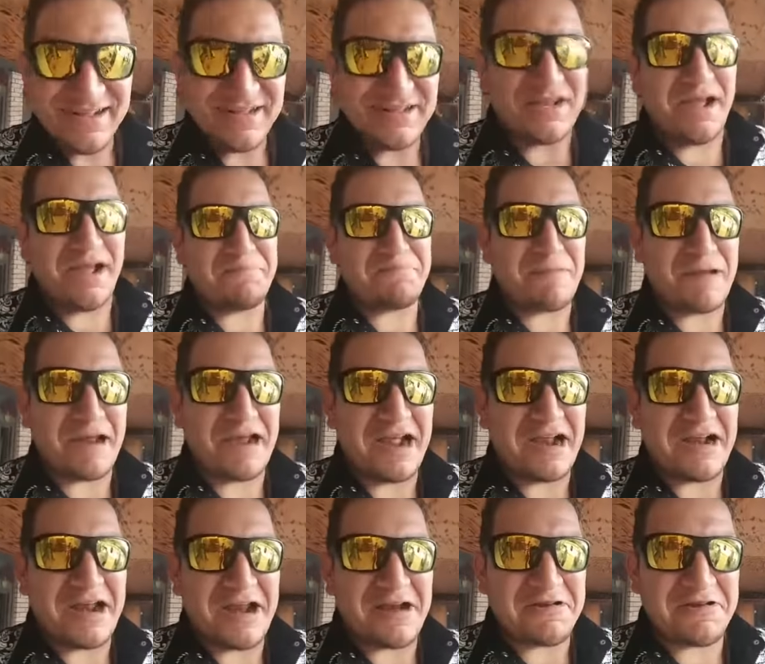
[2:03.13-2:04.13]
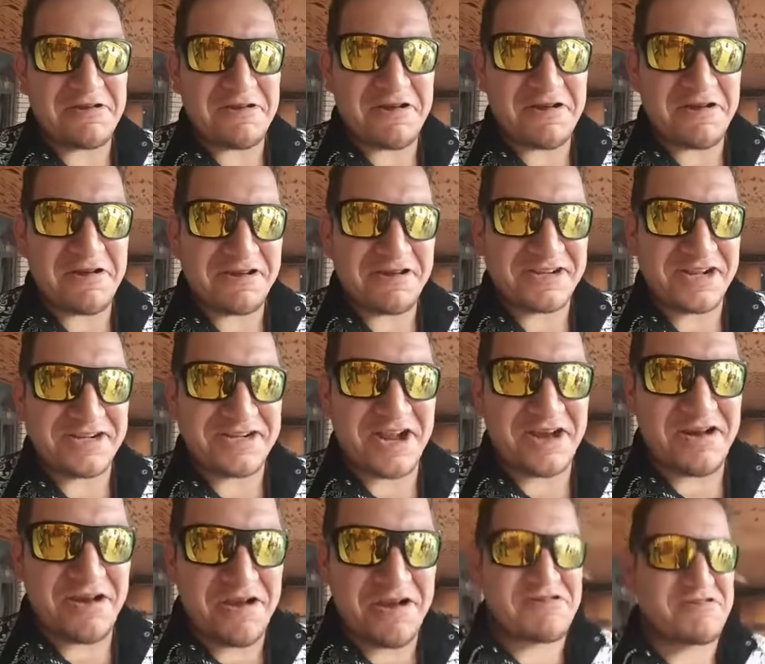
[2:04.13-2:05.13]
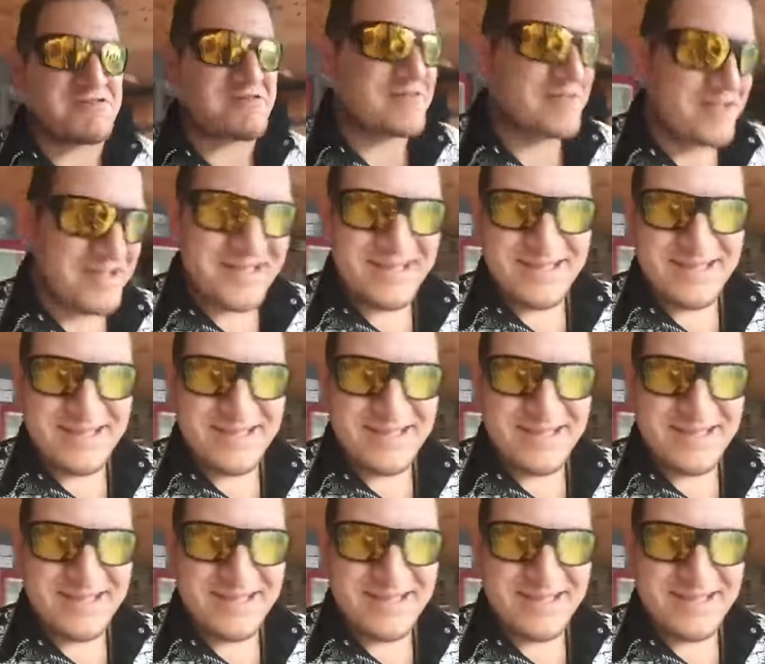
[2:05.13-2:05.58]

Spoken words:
Siempre ganando, sí, señor.